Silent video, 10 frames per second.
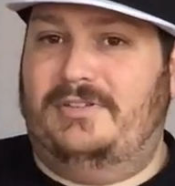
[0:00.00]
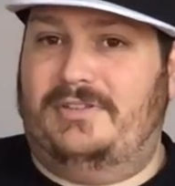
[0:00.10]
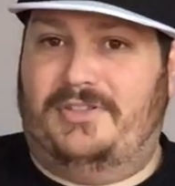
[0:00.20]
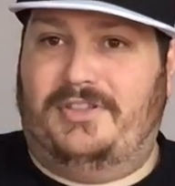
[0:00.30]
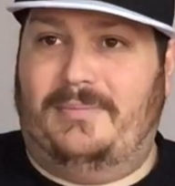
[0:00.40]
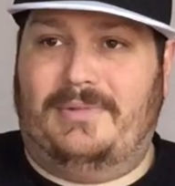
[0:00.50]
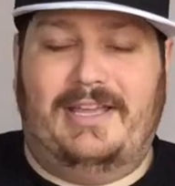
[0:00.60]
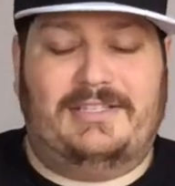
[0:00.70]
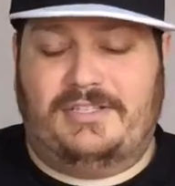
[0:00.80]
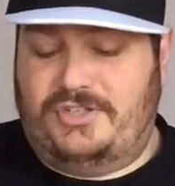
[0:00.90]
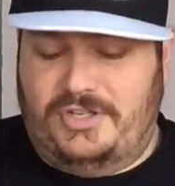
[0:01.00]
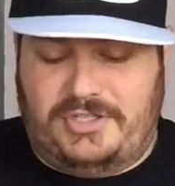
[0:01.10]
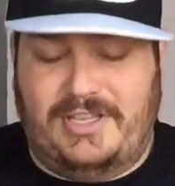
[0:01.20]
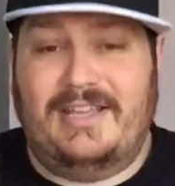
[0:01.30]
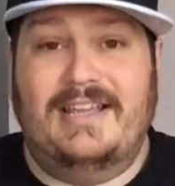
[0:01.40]
Your thumb, it's
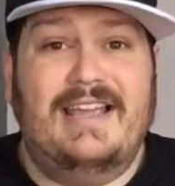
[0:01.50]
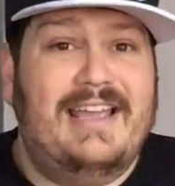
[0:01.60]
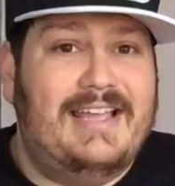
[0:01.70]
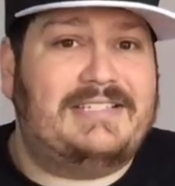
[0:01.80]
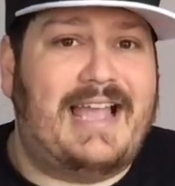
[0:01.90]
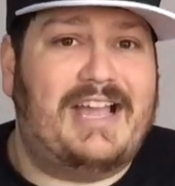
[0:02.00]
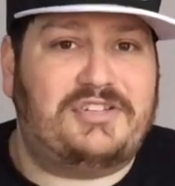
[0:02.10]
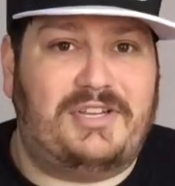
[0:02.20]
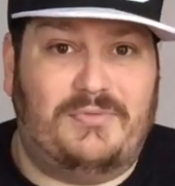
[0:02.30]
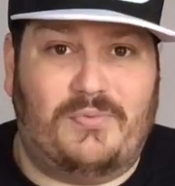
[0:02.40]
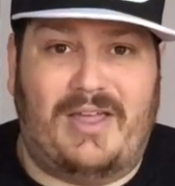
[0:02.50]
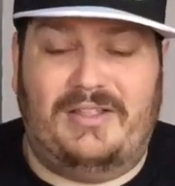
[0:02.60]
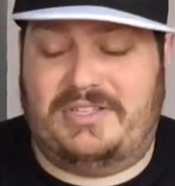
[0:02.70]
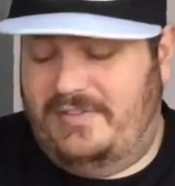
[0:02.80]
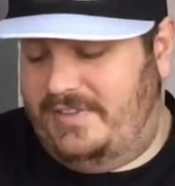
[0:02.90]
just, it's actually
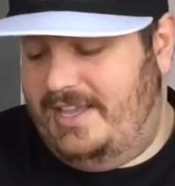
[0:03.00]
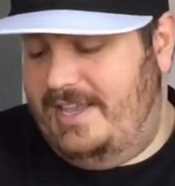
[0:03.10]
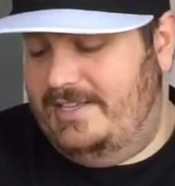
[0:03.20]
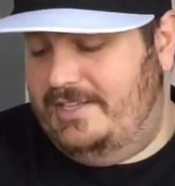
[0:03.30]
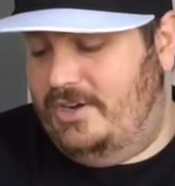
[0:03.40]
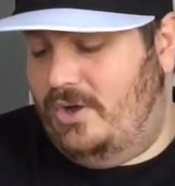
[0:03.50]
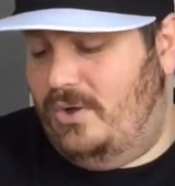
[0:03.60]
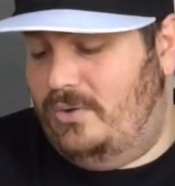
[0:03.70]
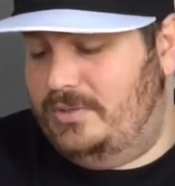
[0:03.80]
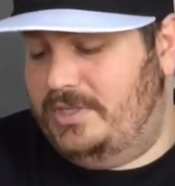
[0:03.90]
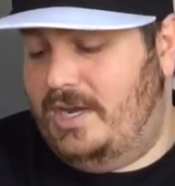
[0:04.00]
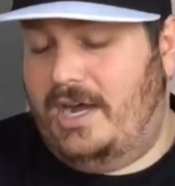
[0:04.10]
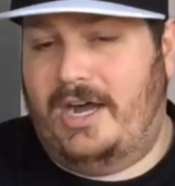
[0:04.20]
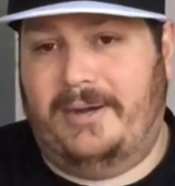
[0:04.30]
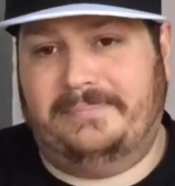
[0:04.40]
relatively easy to hold.
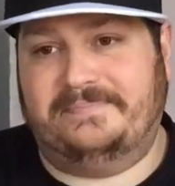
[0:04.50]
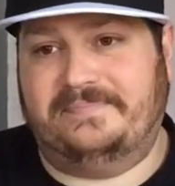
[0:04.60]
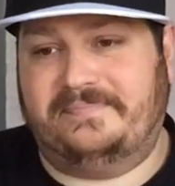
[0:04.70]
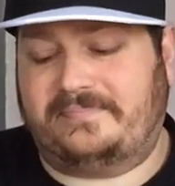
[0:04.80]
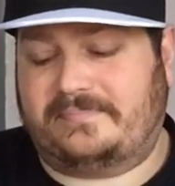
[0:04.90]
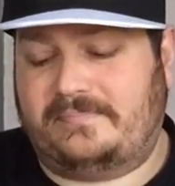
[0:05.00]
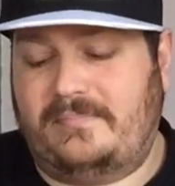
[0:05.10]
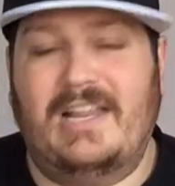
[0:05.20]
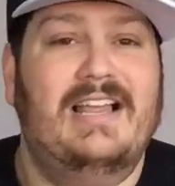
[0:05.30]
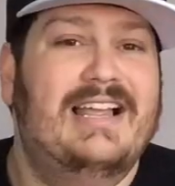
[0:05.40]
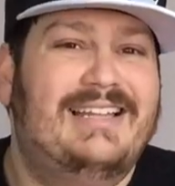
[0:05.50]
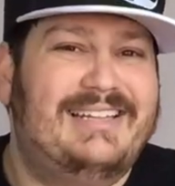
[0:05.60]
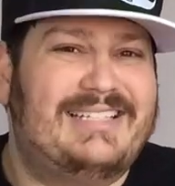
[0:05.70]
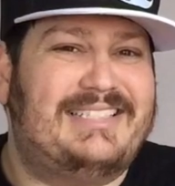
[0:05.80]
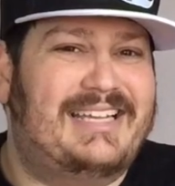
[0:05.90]
Um,
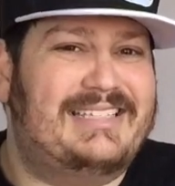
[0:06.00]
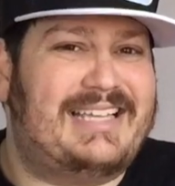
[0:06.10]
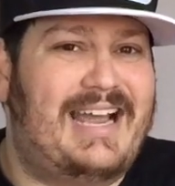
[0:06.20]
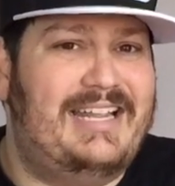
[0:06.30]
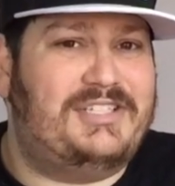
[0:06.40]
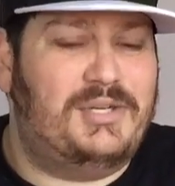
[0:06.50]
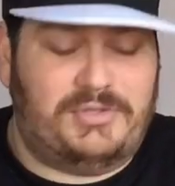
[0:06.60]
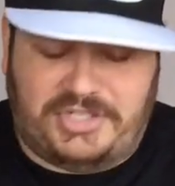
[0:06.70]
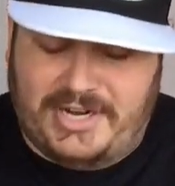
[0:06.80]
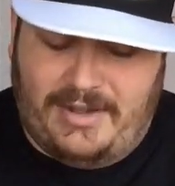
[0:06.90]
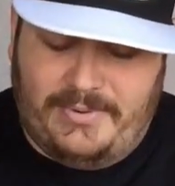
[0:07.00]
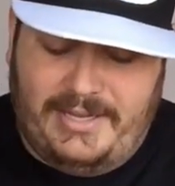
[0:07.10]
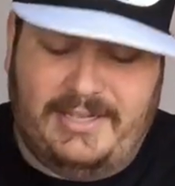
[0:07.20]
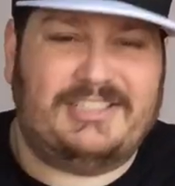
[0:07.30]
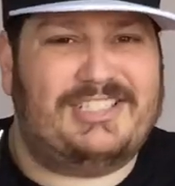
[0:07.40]
let's take a tiny toot, shall
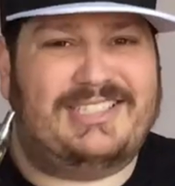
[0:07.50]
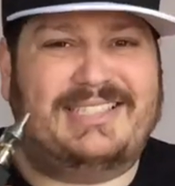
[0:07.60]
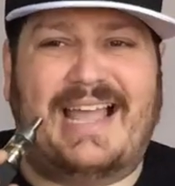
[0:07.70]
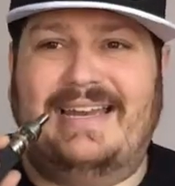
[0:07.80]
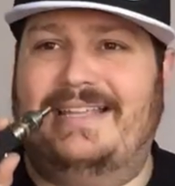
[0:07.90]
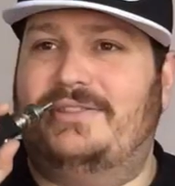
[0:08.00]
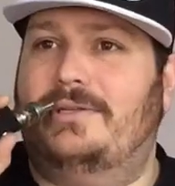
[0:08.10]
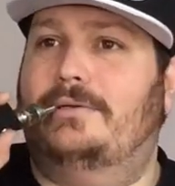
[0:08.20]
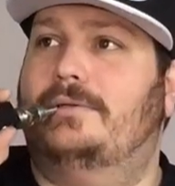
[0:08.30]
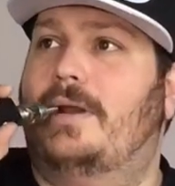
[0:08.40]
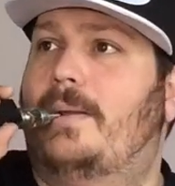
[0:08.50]
we? Just a tiny toot.